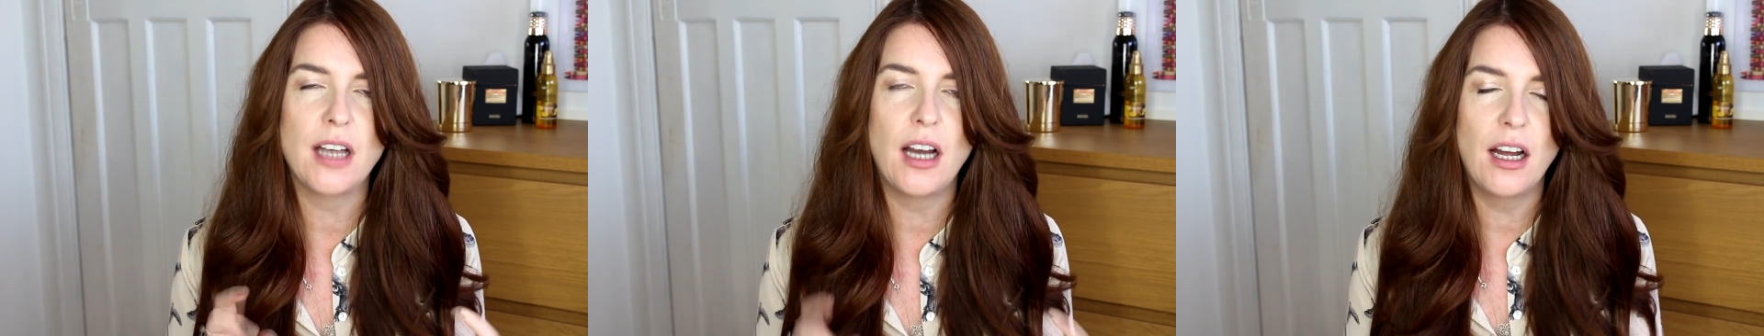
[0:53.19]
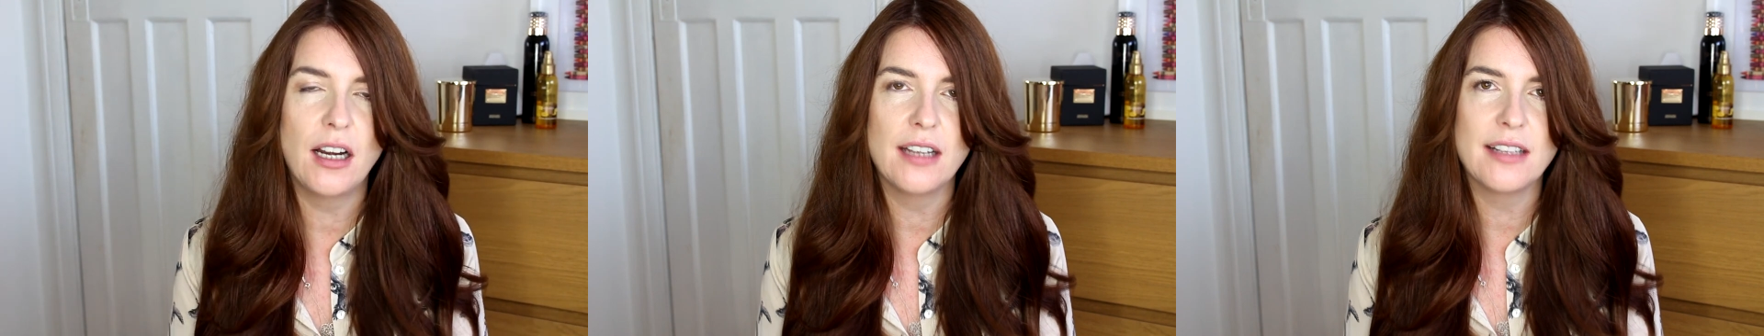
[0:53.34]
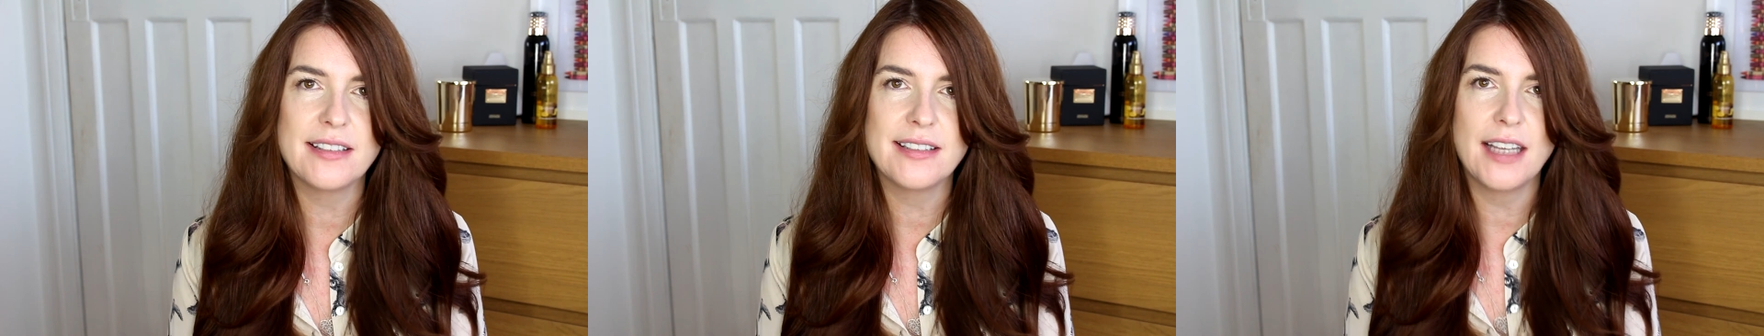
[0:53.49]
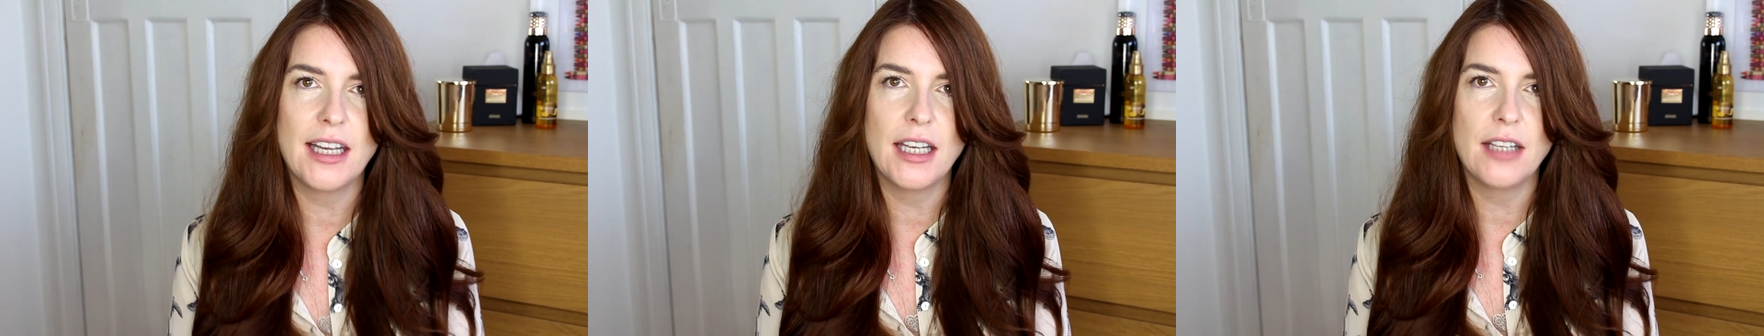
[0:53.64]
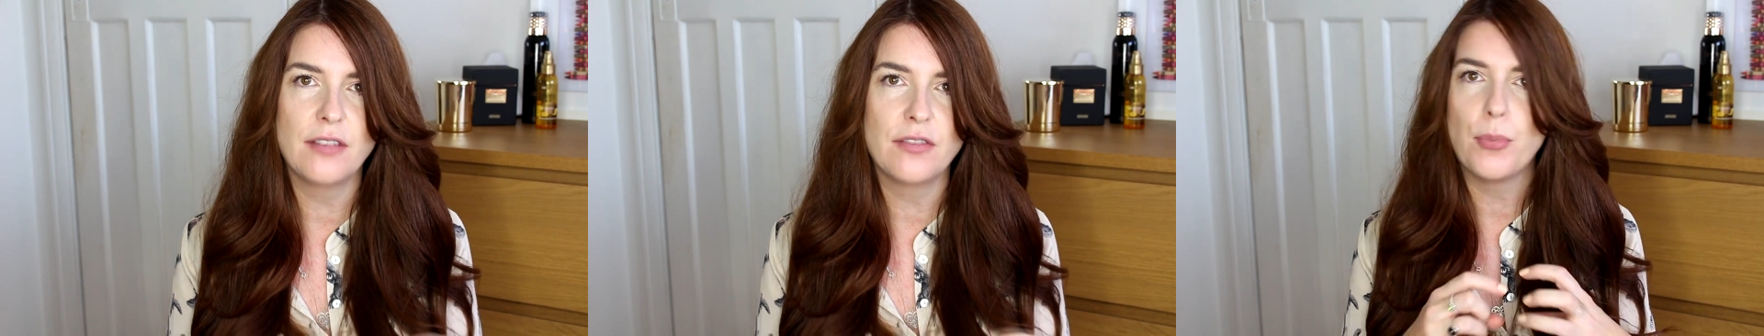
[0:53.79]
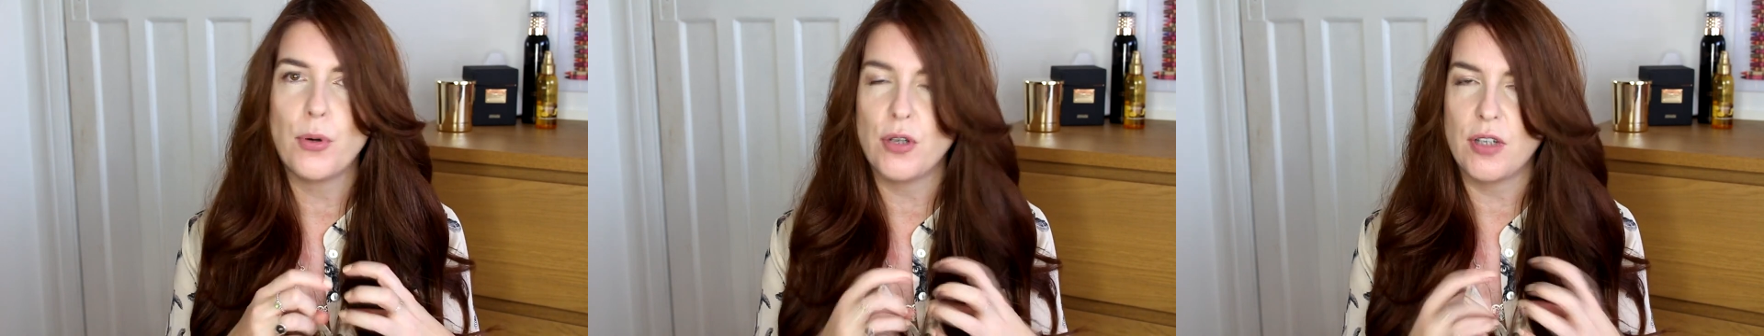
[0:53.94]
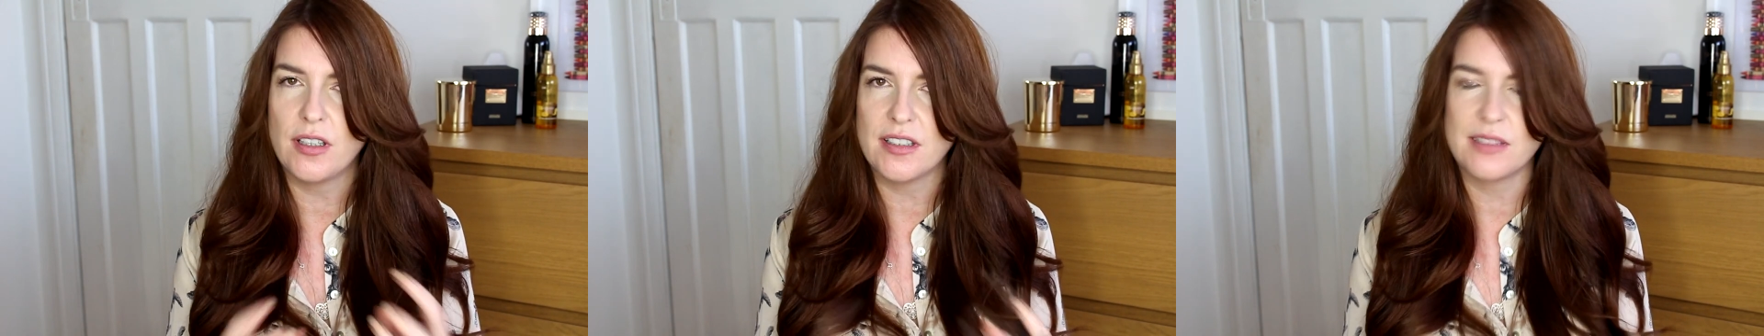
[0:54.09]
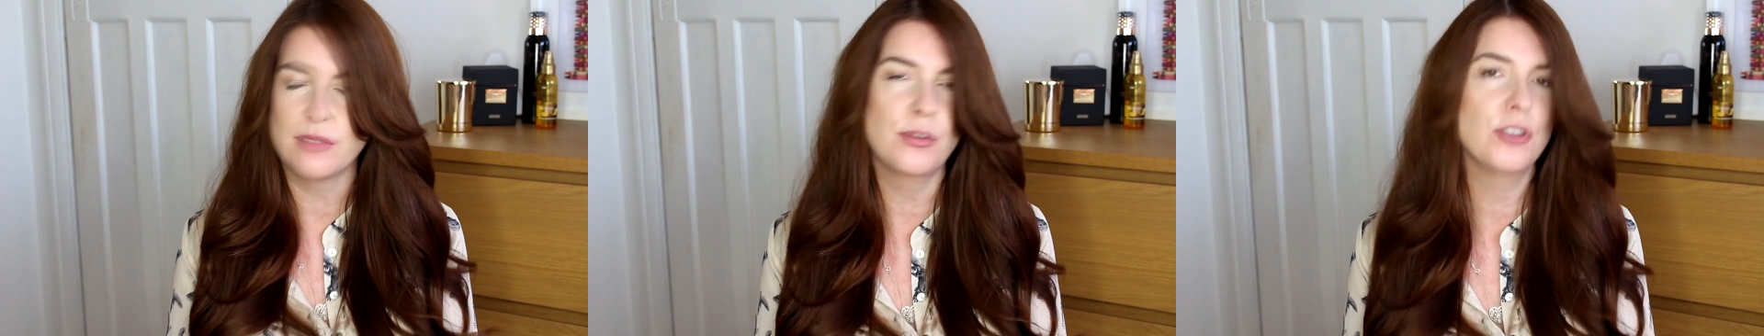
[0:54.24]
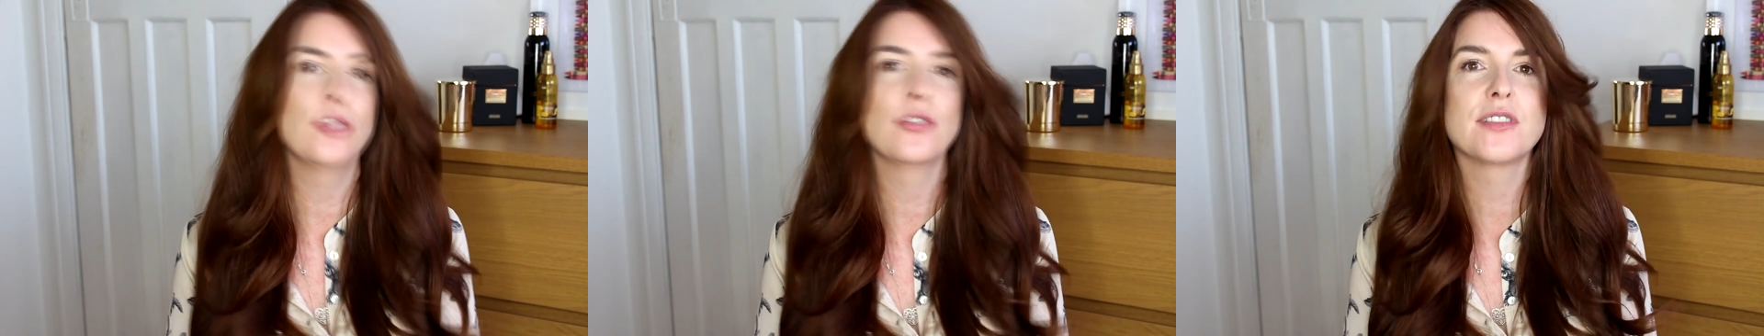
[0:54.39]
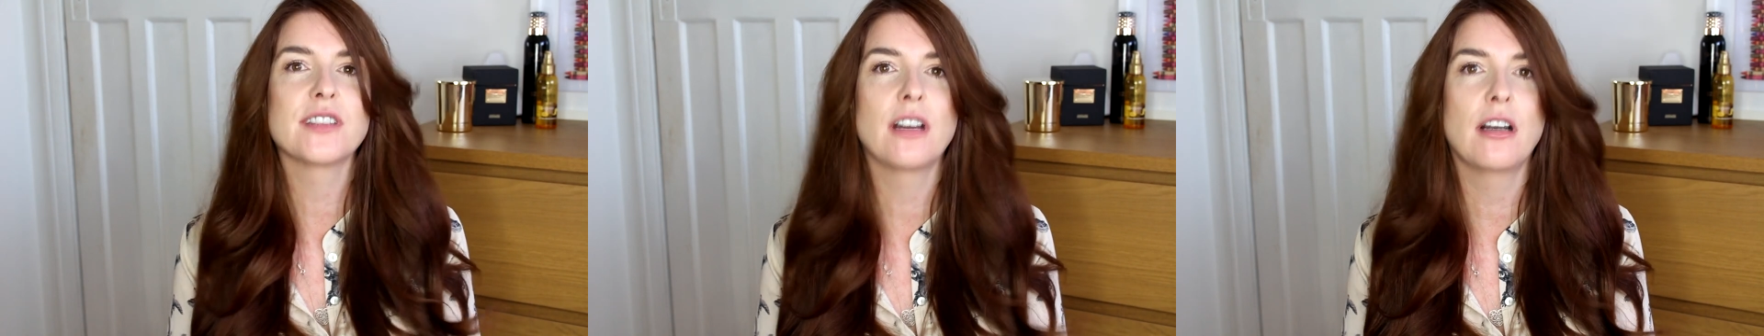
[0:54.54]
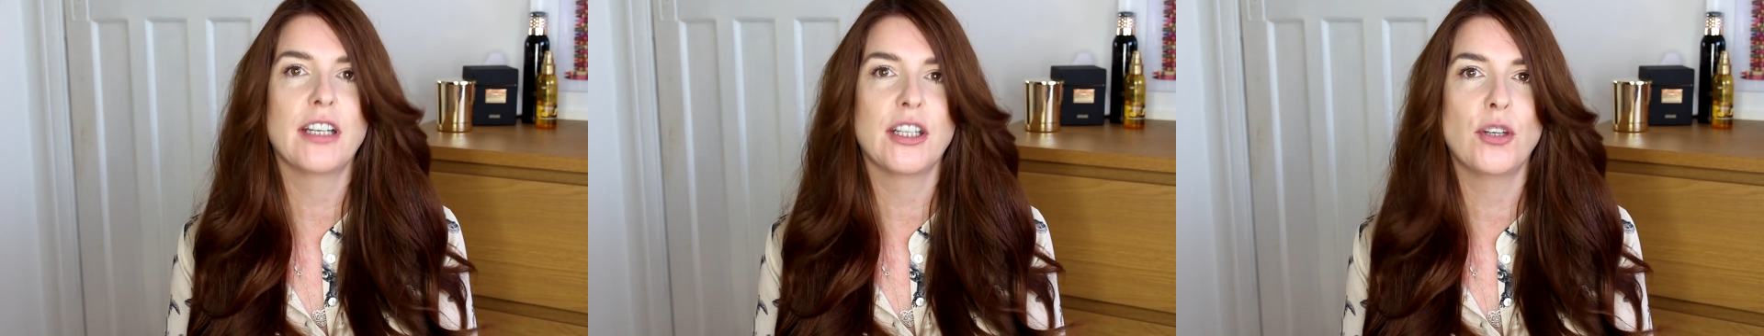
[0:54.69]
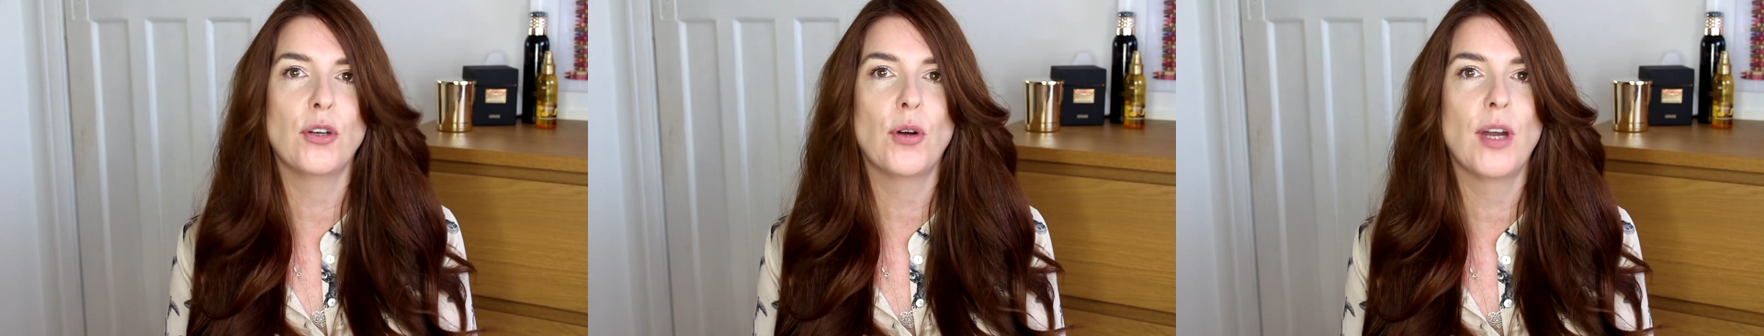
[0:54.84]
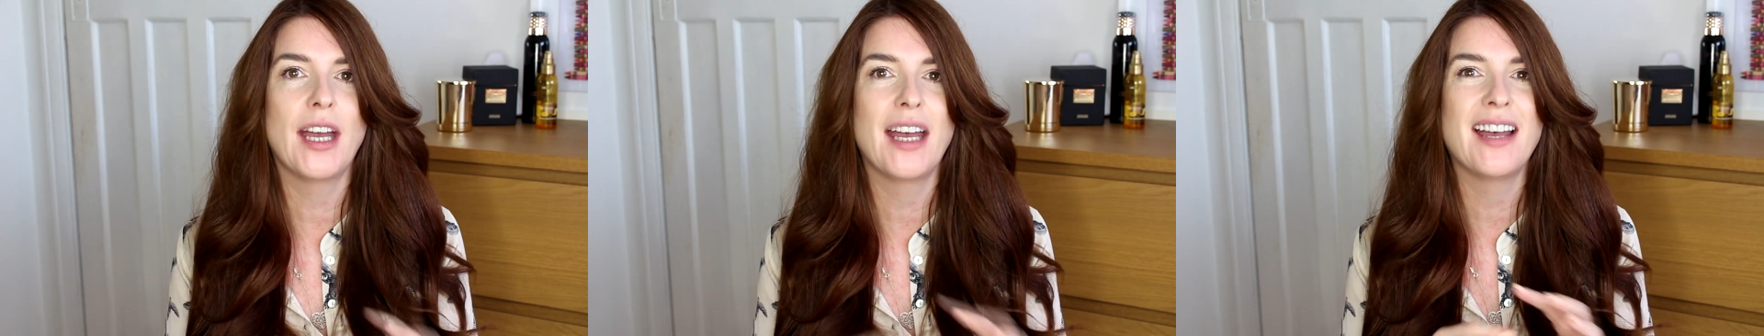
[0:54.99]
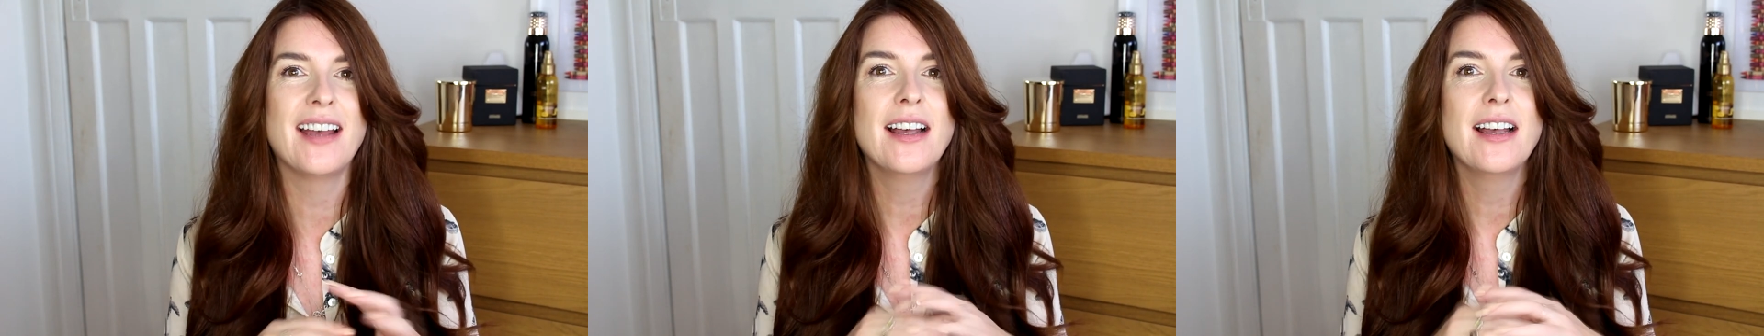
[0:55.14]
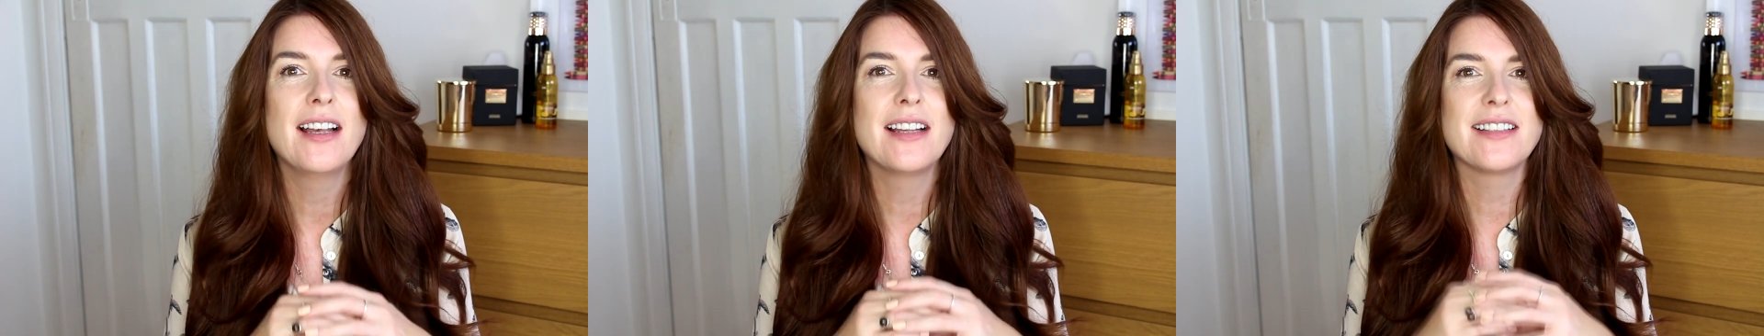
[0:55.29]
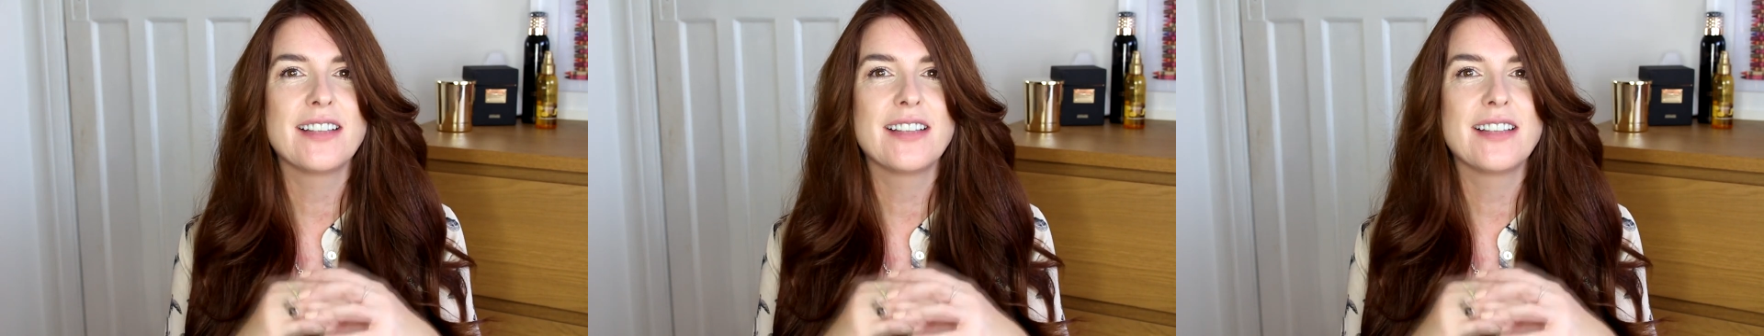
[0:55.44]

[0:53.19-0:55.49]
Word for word: colour save products when you're styling your hair